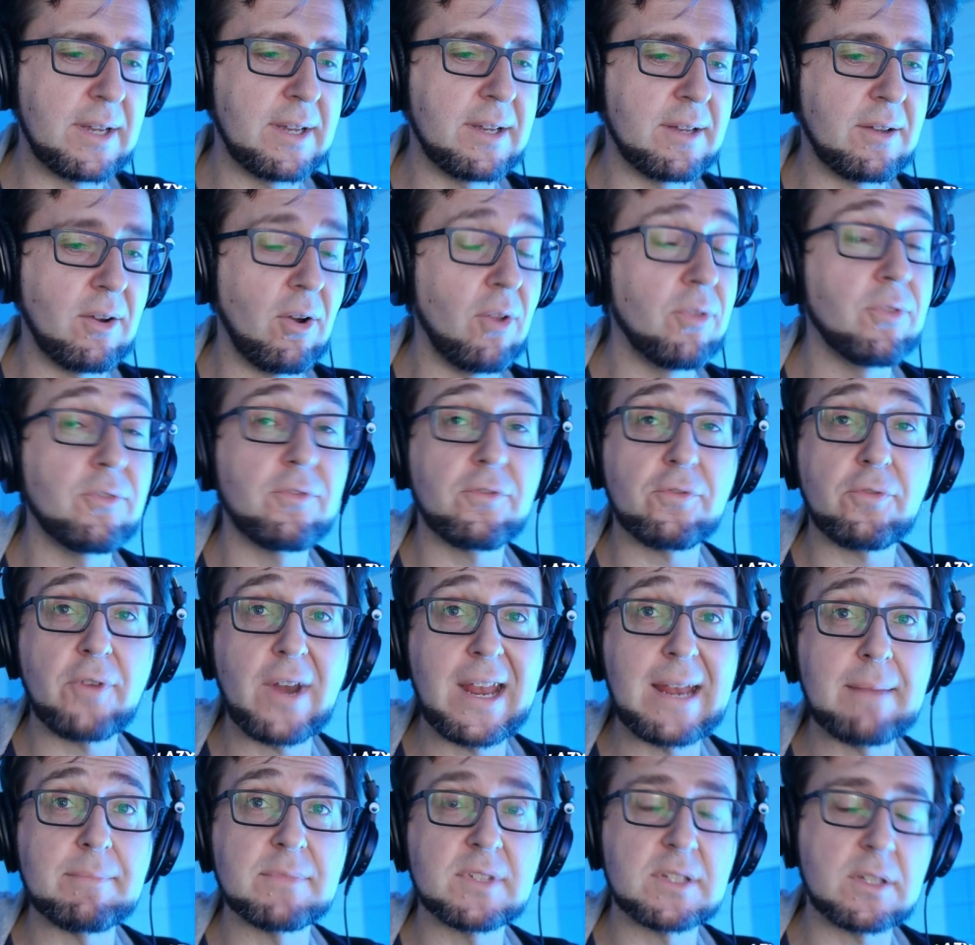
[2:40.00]
on
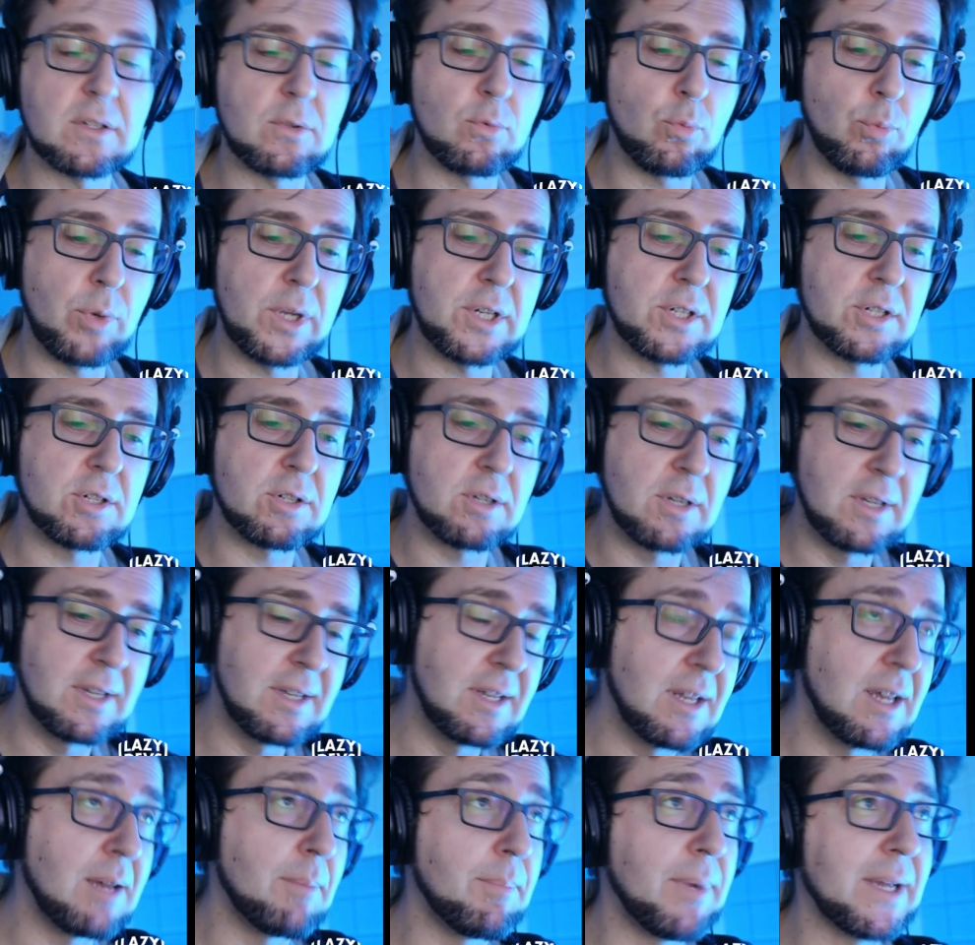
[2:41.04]
frames in which
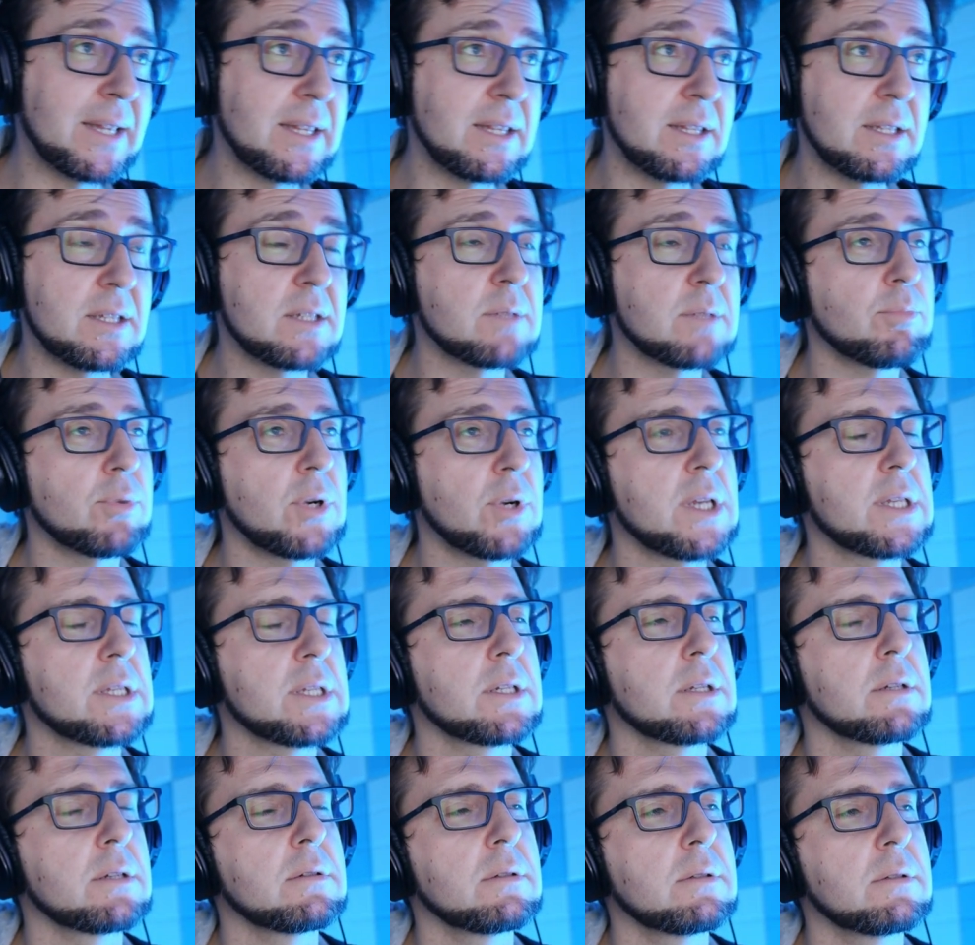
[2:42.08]
a button is
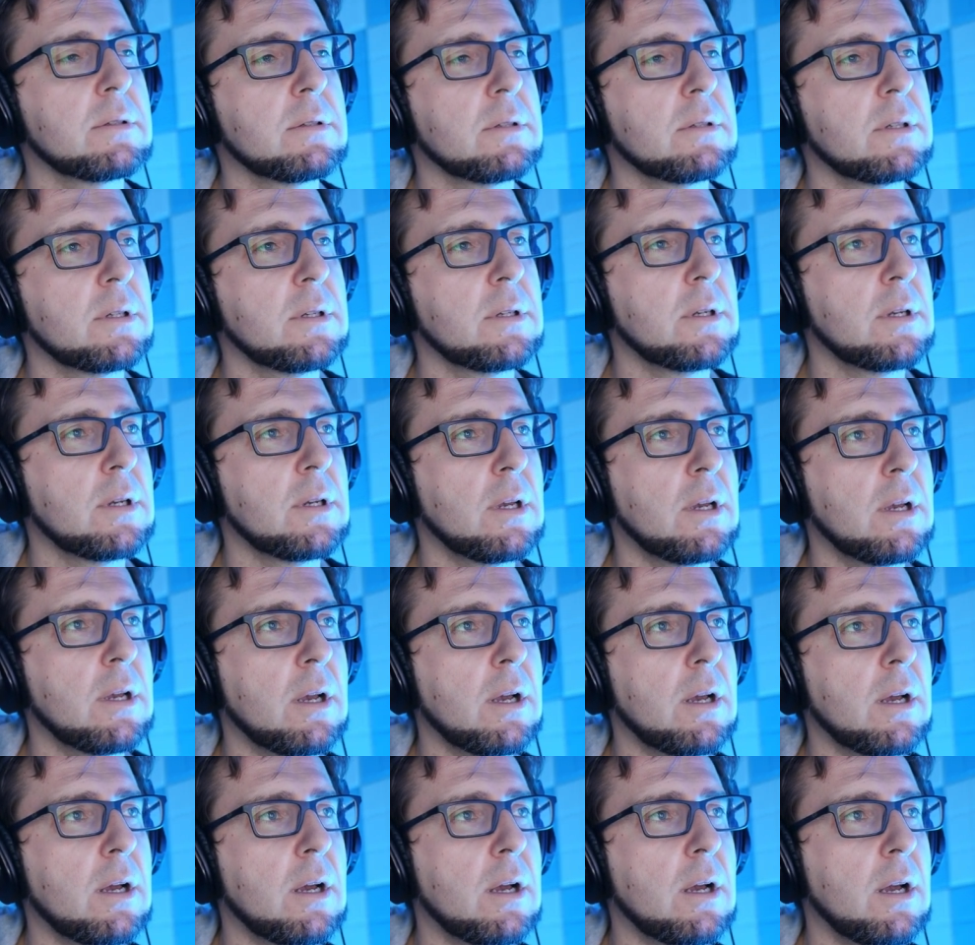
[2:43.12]
pressed,
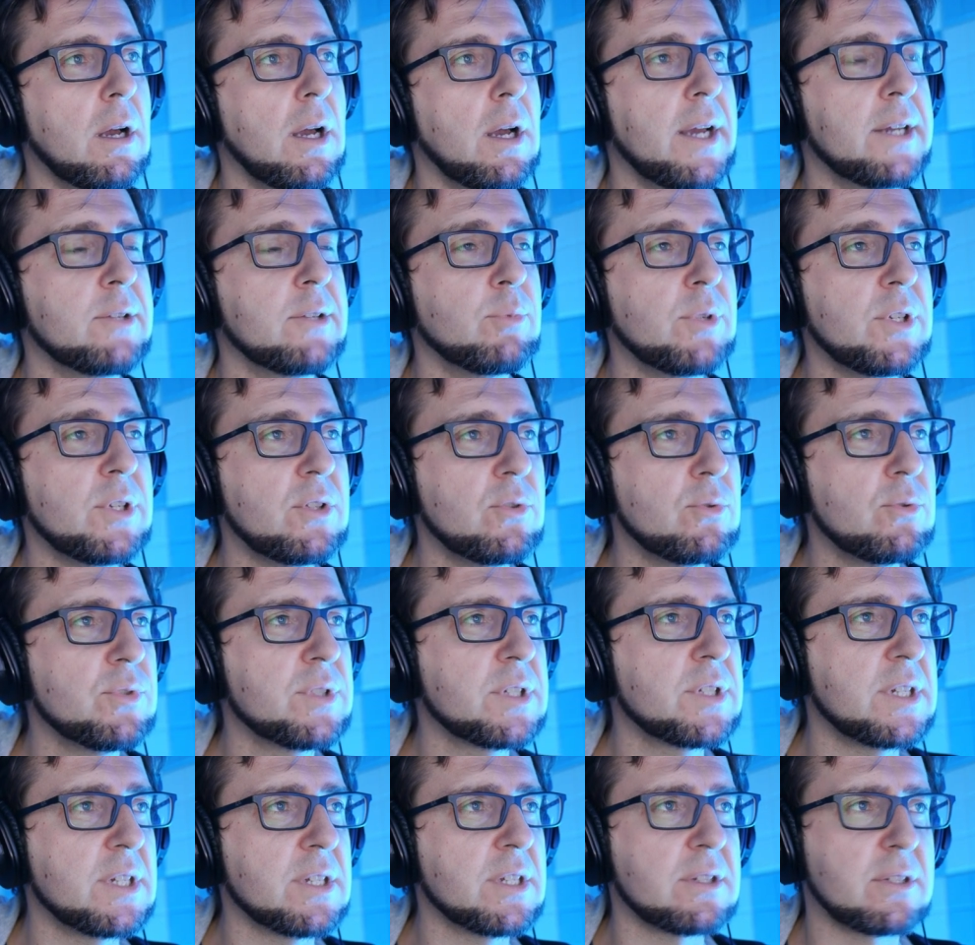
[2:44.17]
and we use
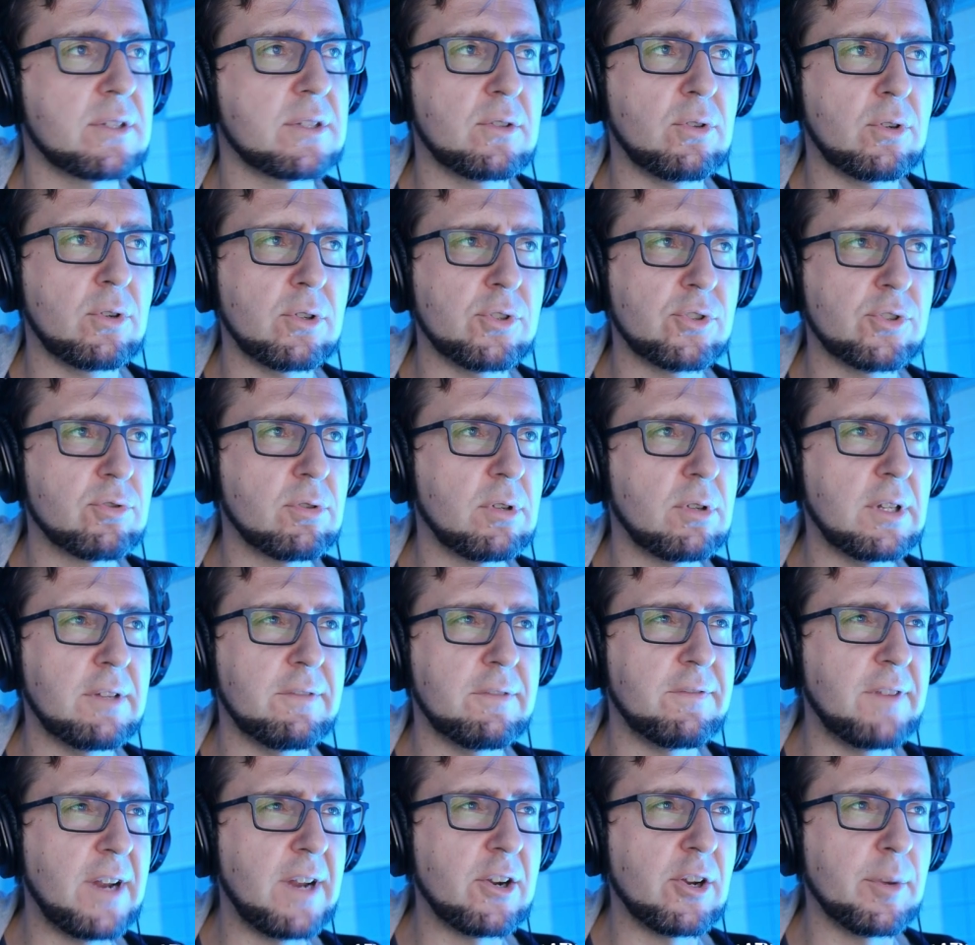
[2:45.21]
this to control a
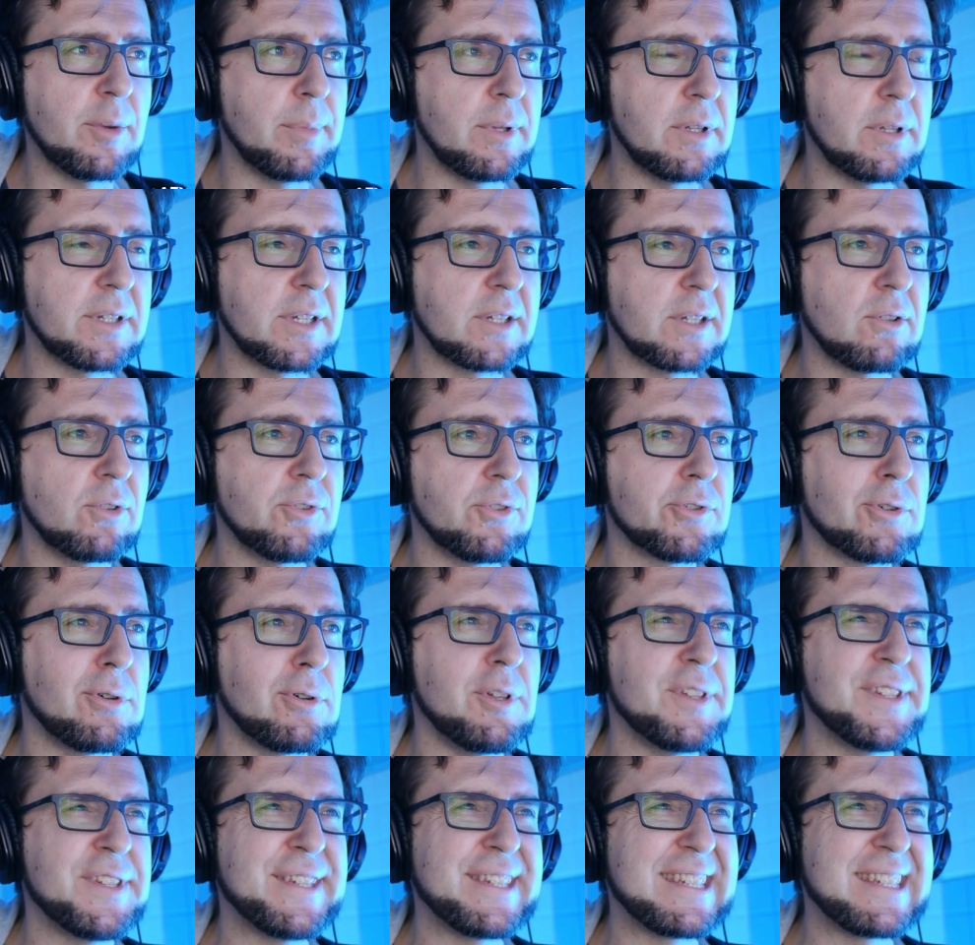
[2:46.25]
variable that
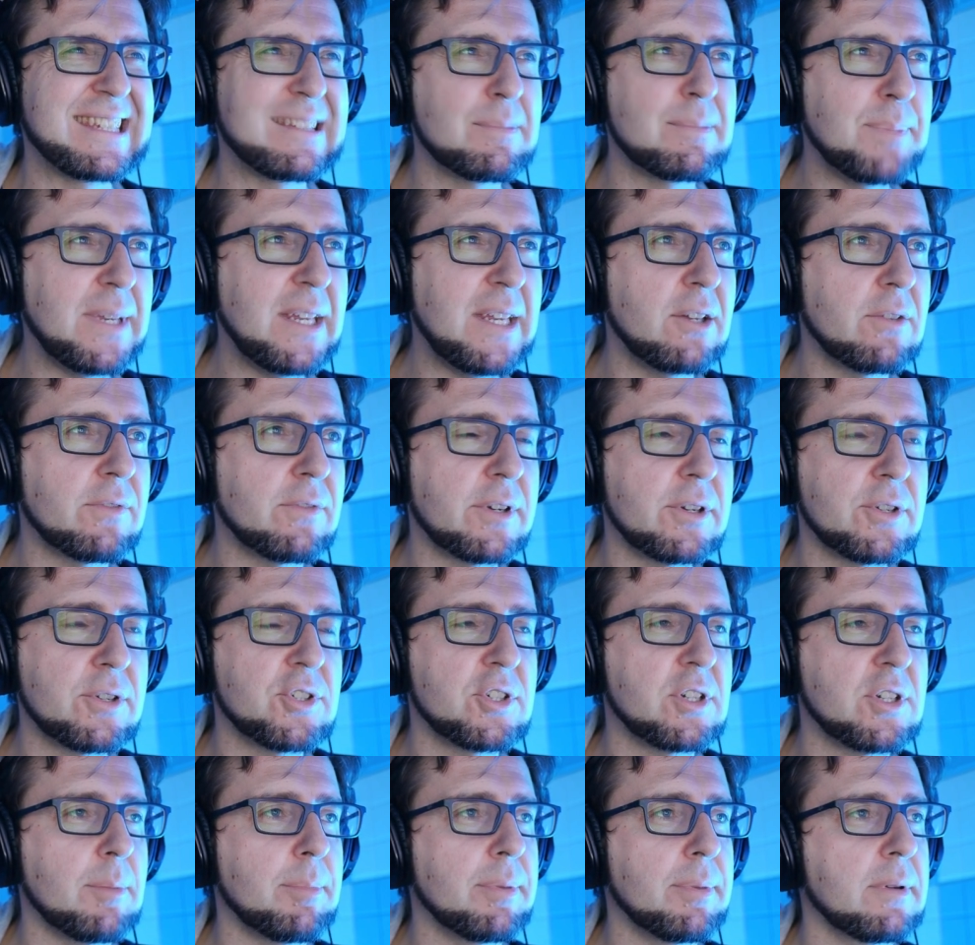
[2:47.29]
controls the speed of our
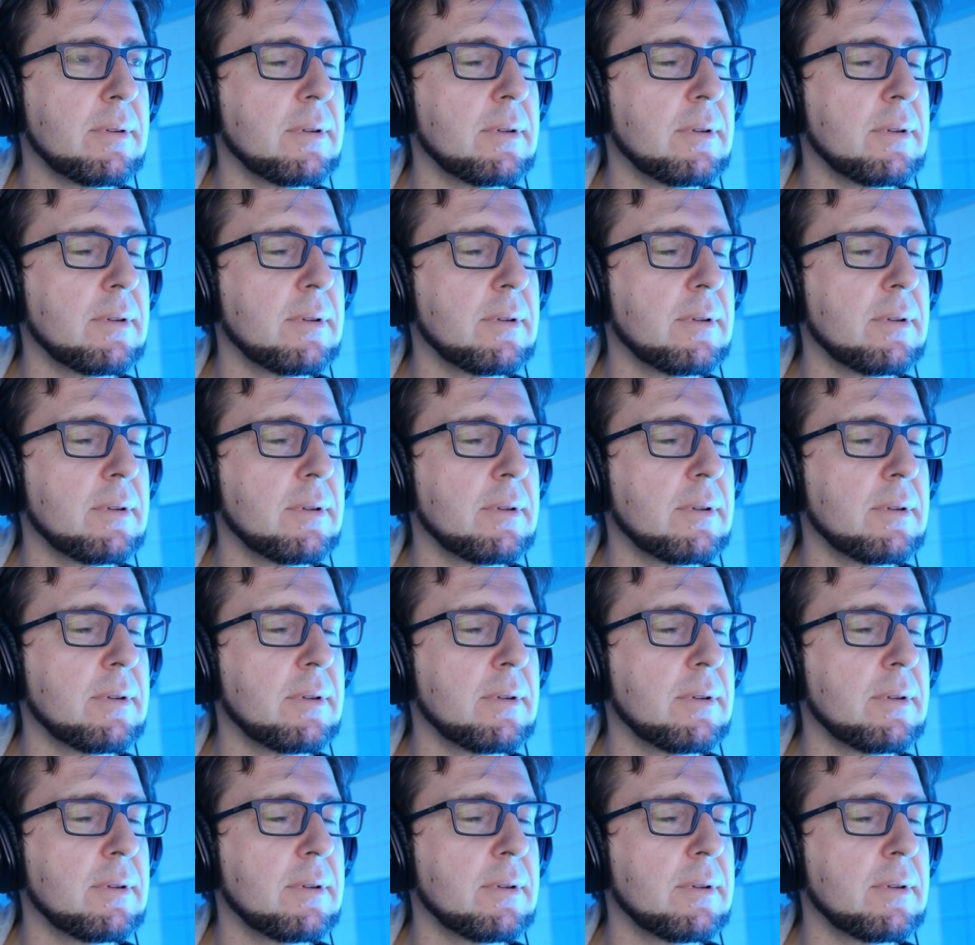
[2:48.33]
ship.